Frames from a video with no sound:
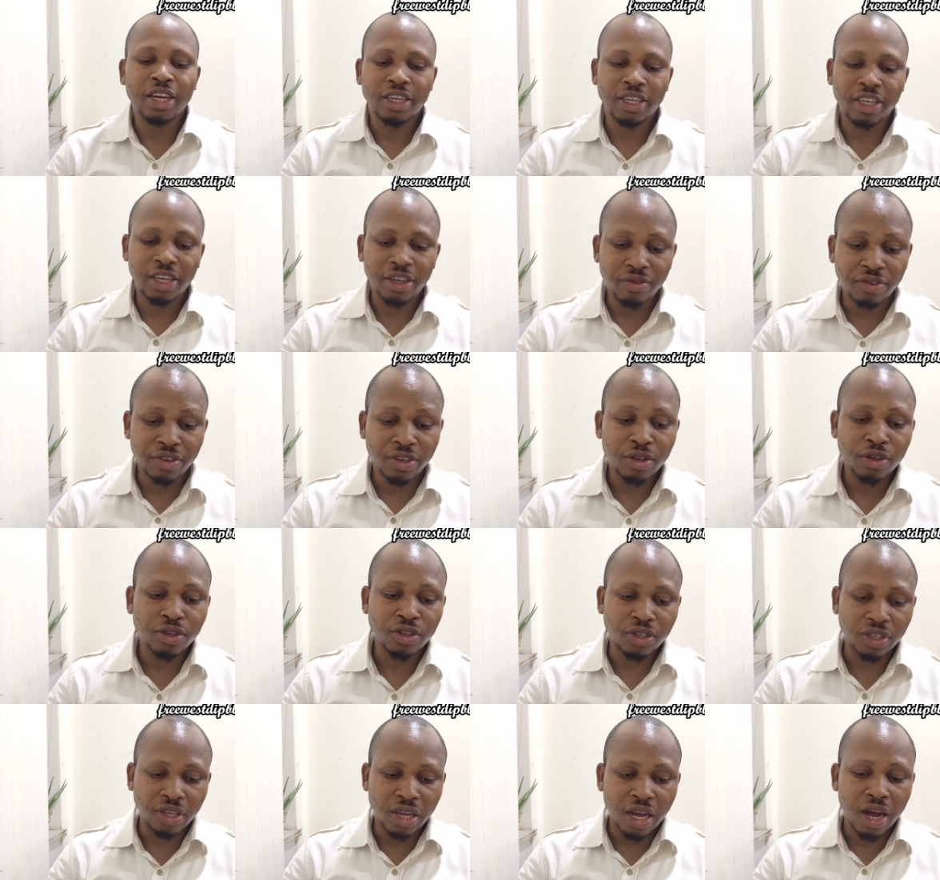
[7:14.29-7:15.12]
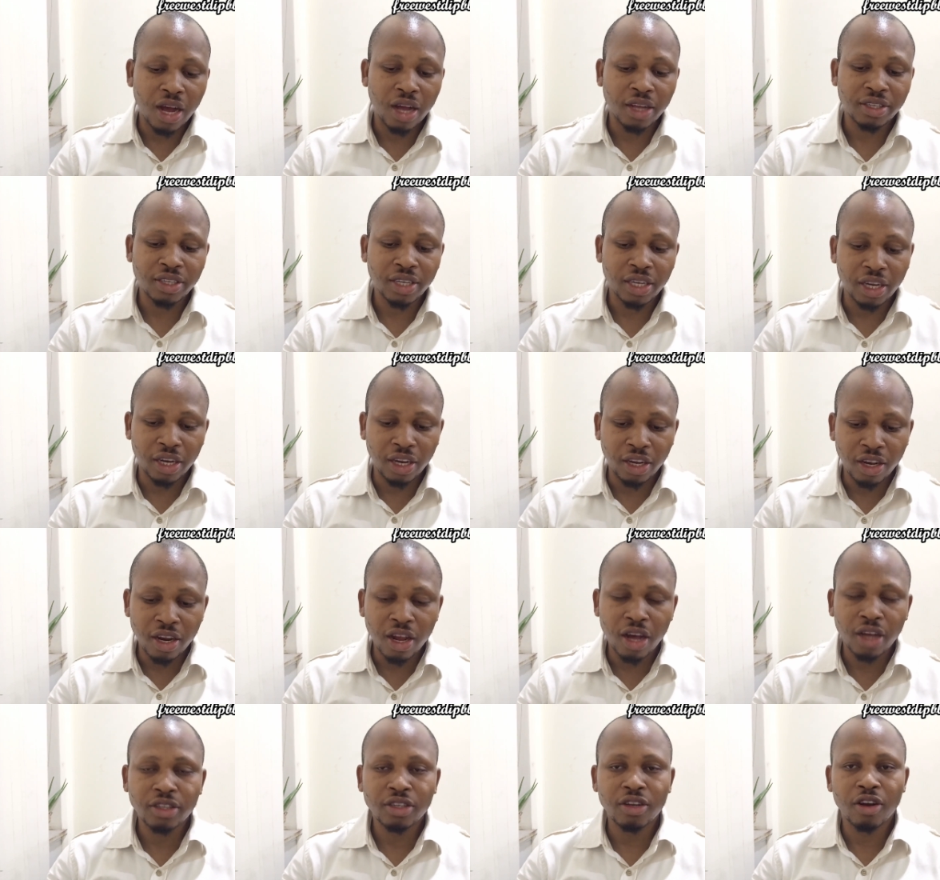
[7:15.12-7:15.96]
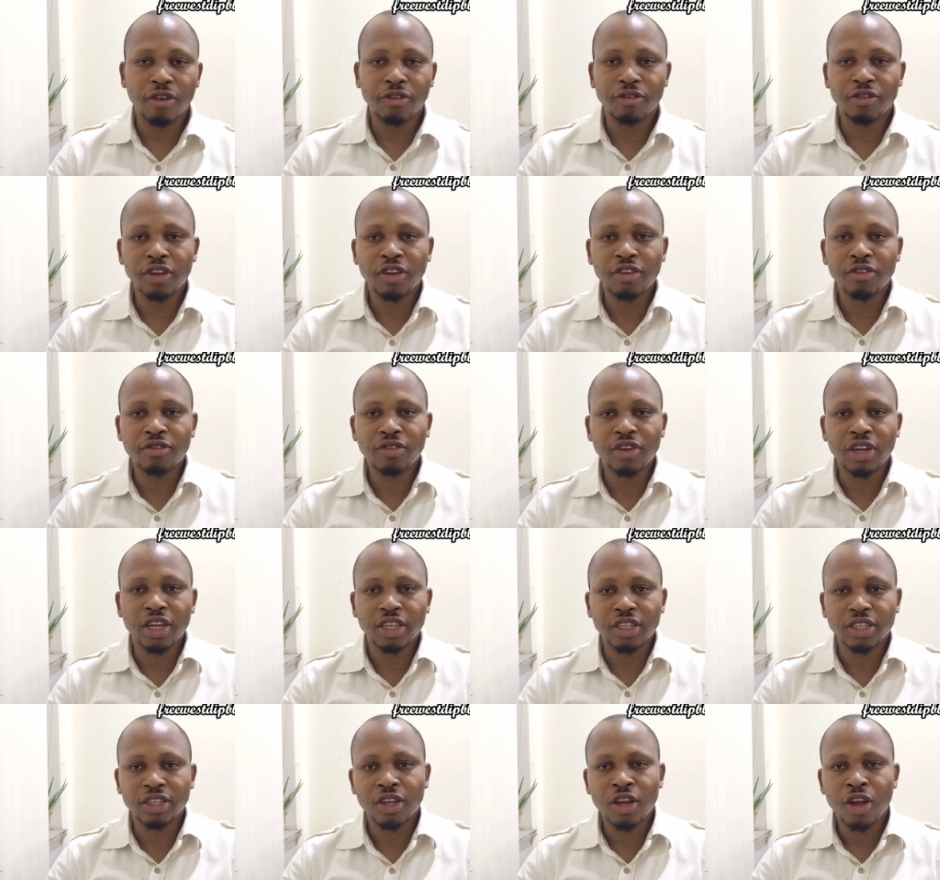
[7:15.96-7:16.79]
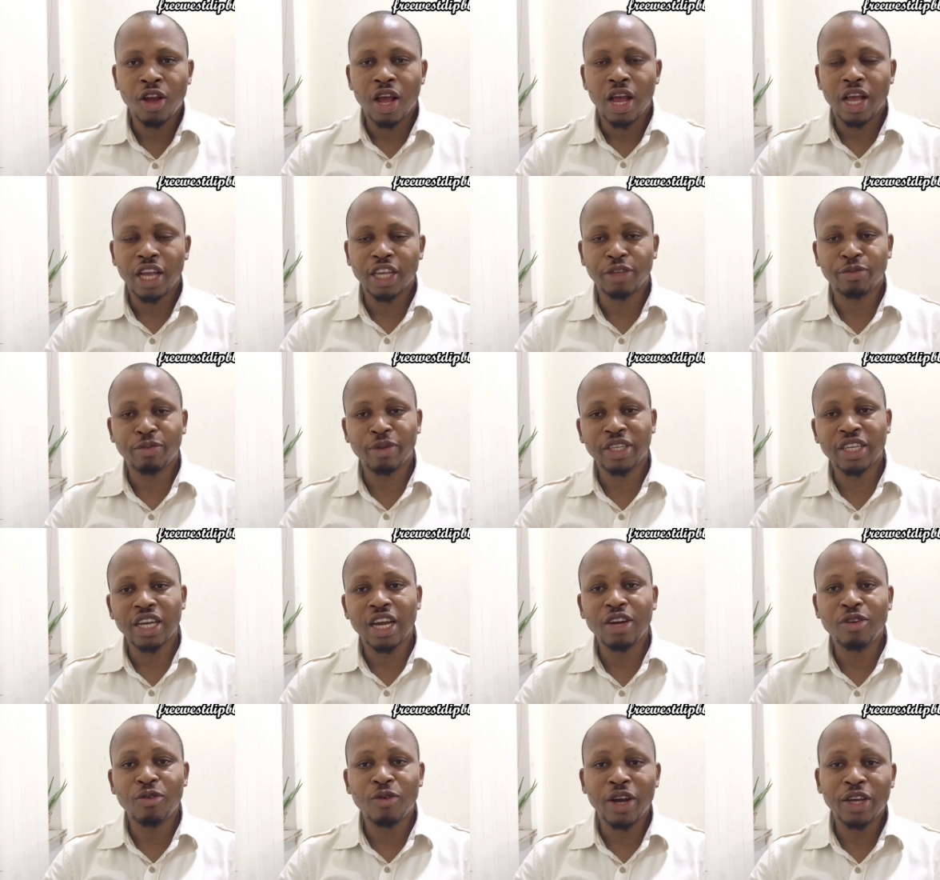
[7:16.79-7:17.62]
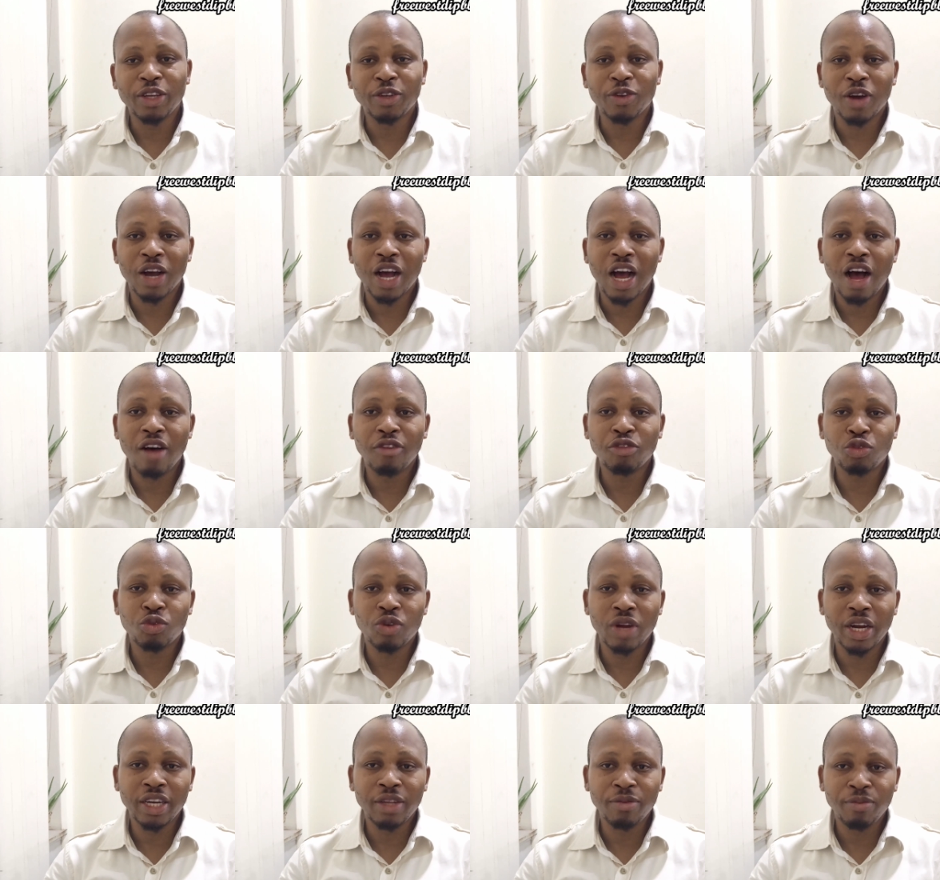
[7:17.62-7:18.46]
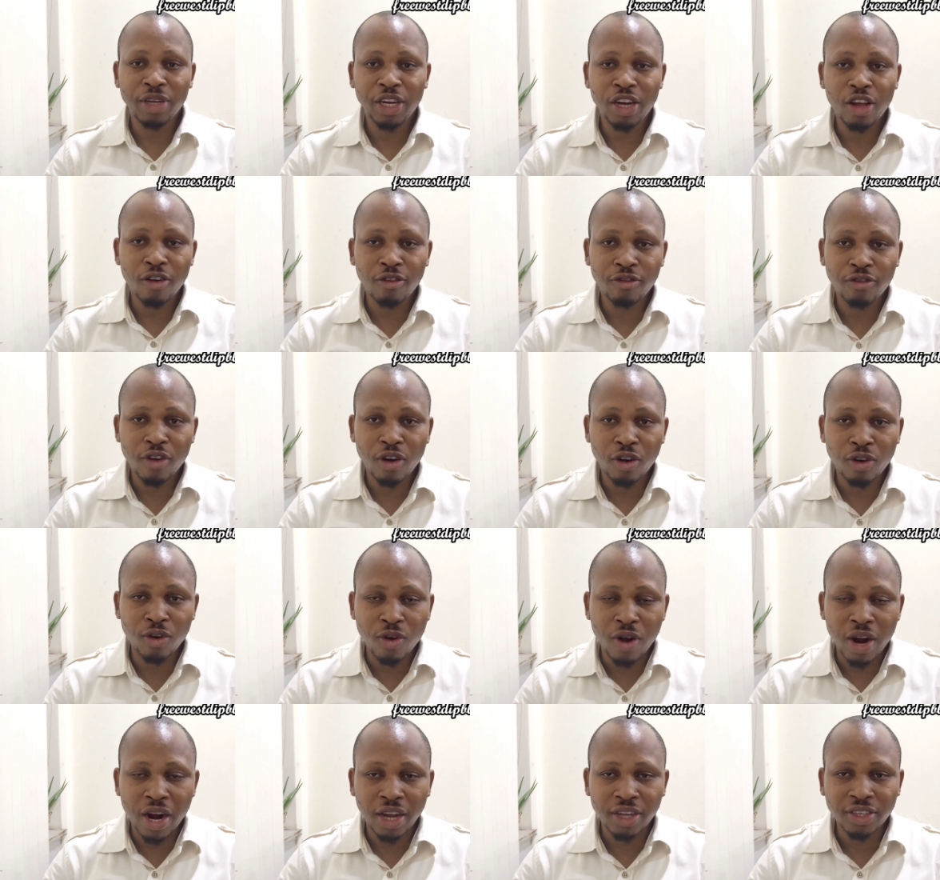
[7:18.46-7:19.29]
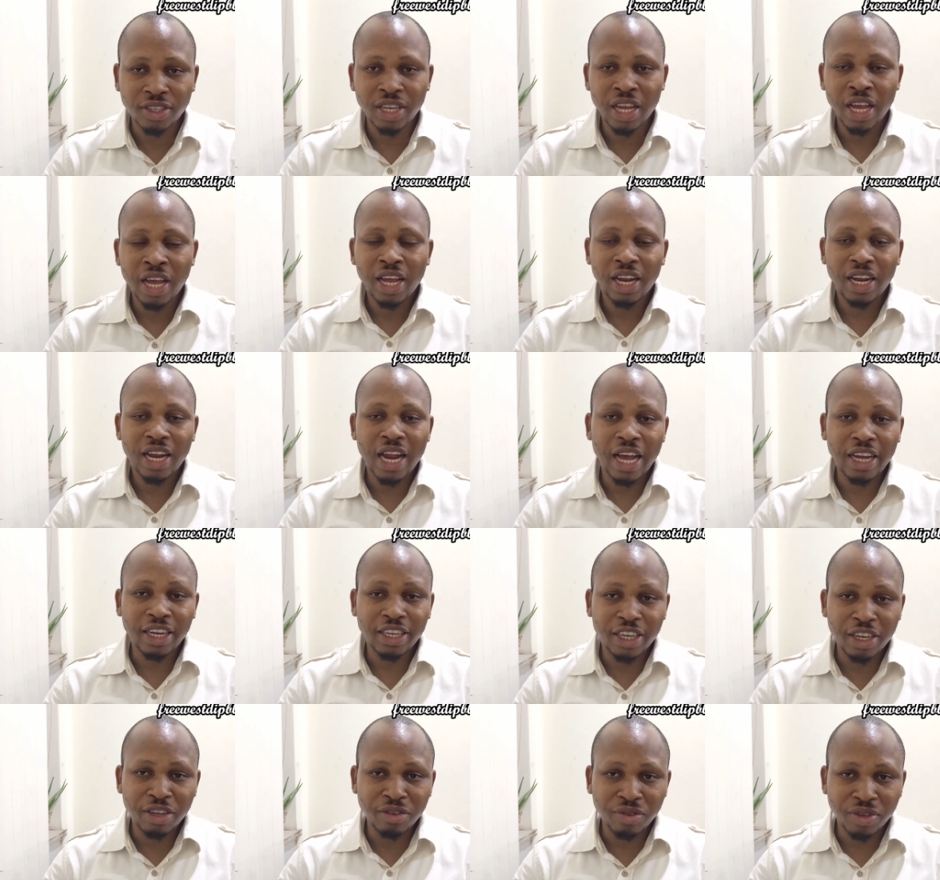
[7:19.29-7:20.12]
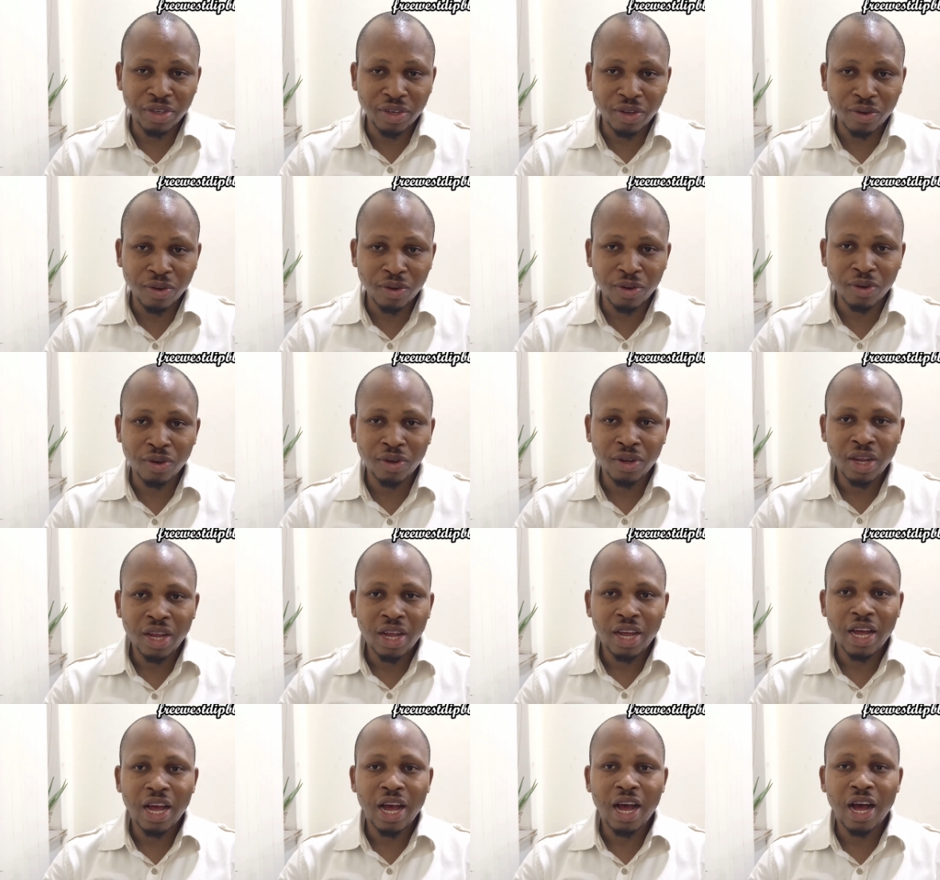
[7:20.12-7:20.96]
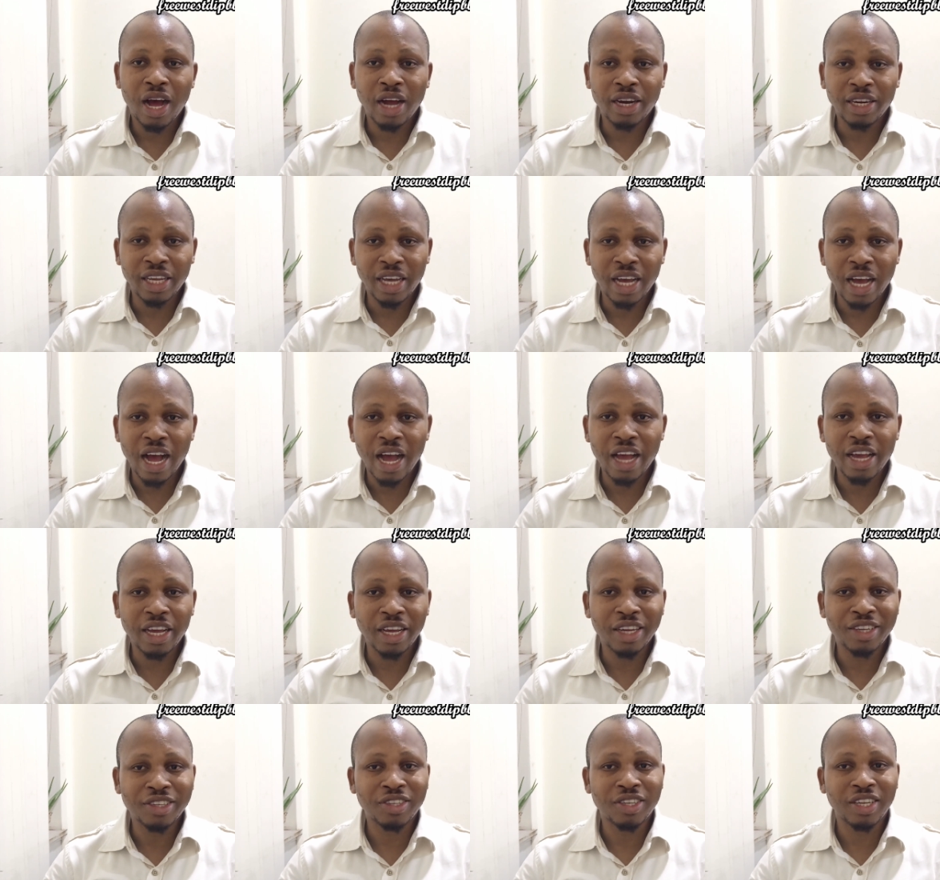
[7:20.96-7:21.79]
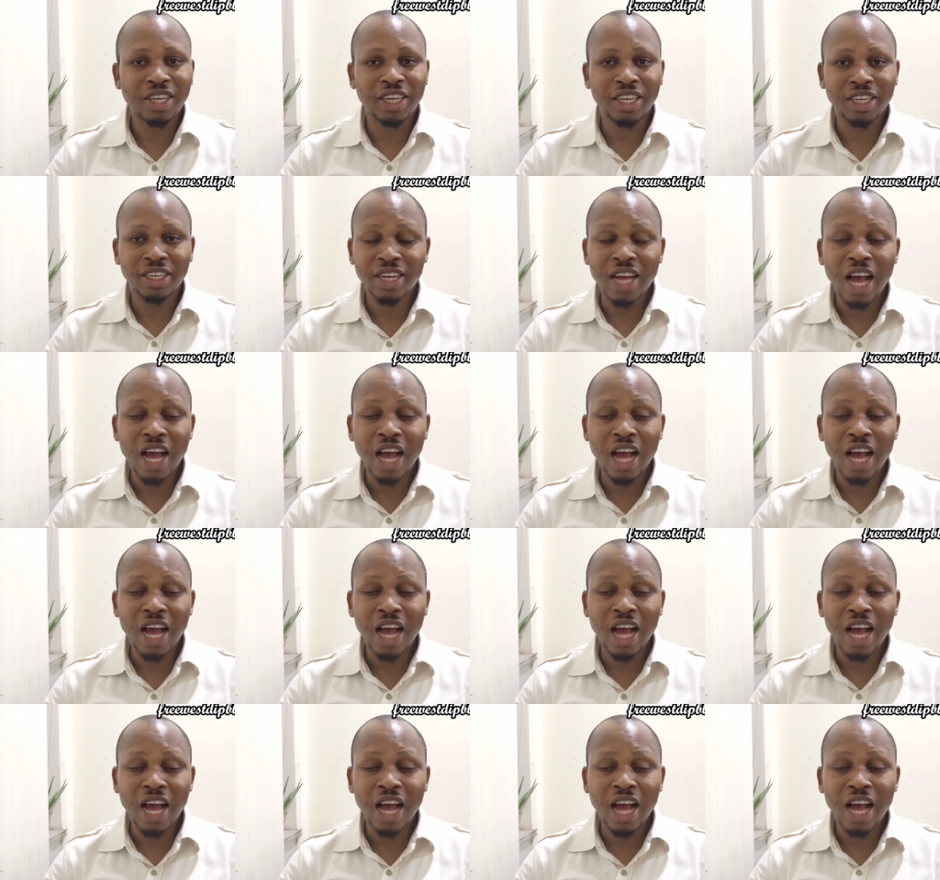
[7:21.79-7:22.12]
Davido's got a lot of influence, especially when you have 20 million followers like Davido, the highest in